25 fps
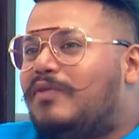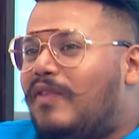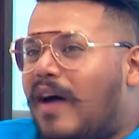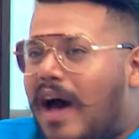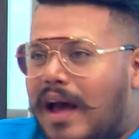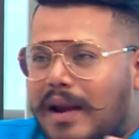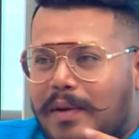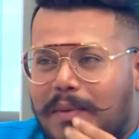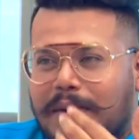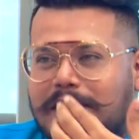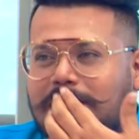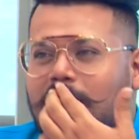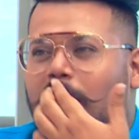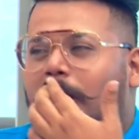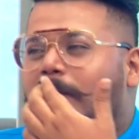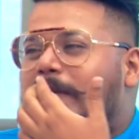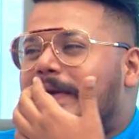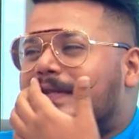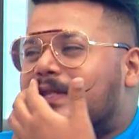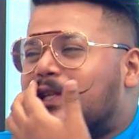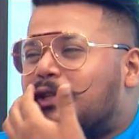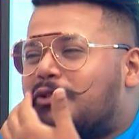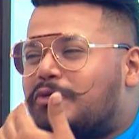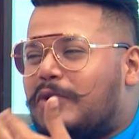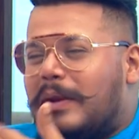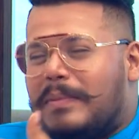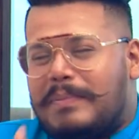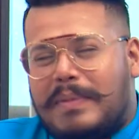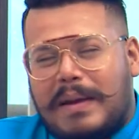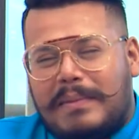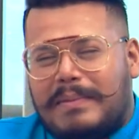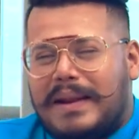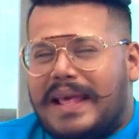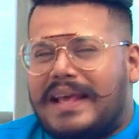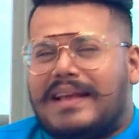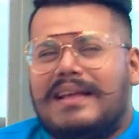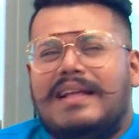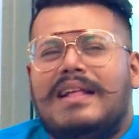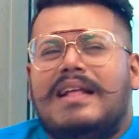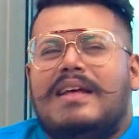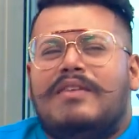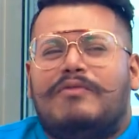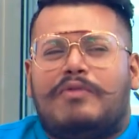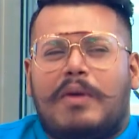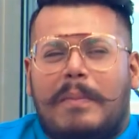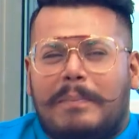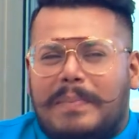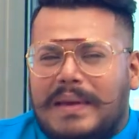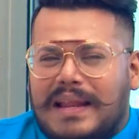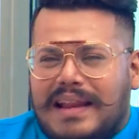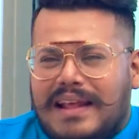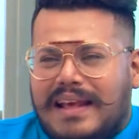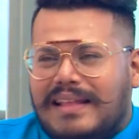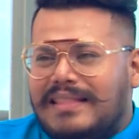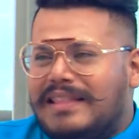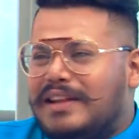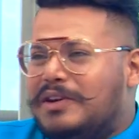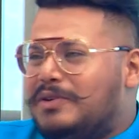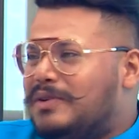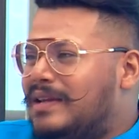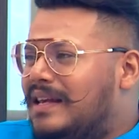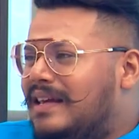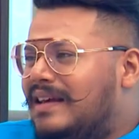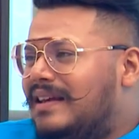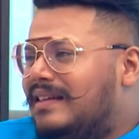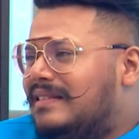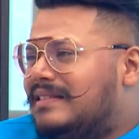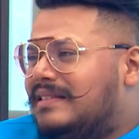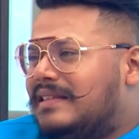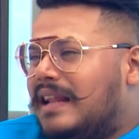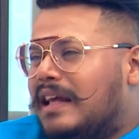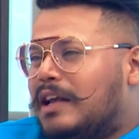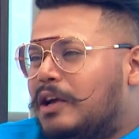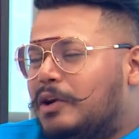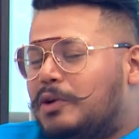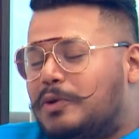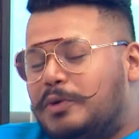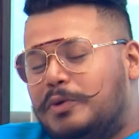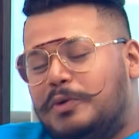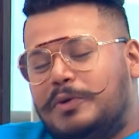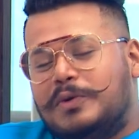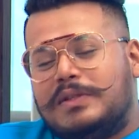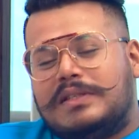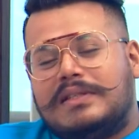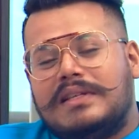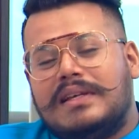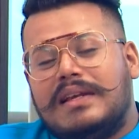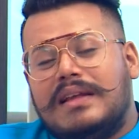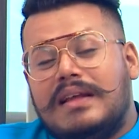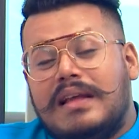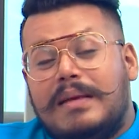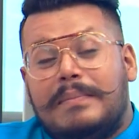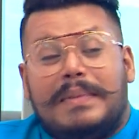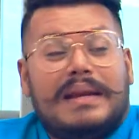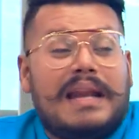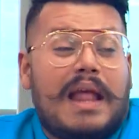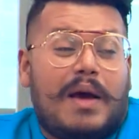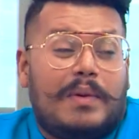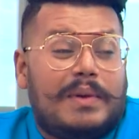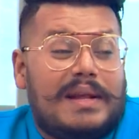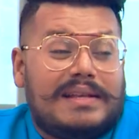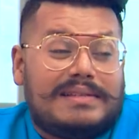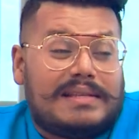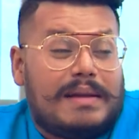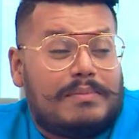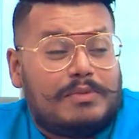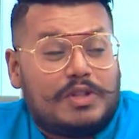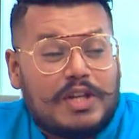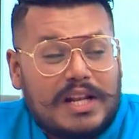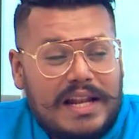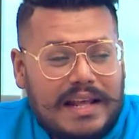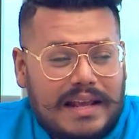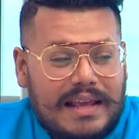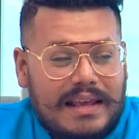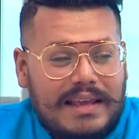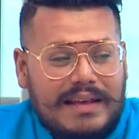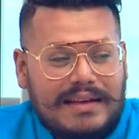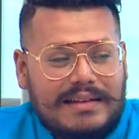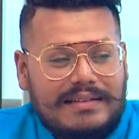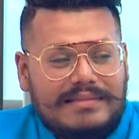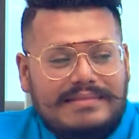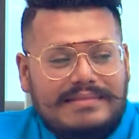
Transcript: far away. It's always a trip. I'm like from Piliyandala to here. It's like a cruise. But nowadays I'm chilling here,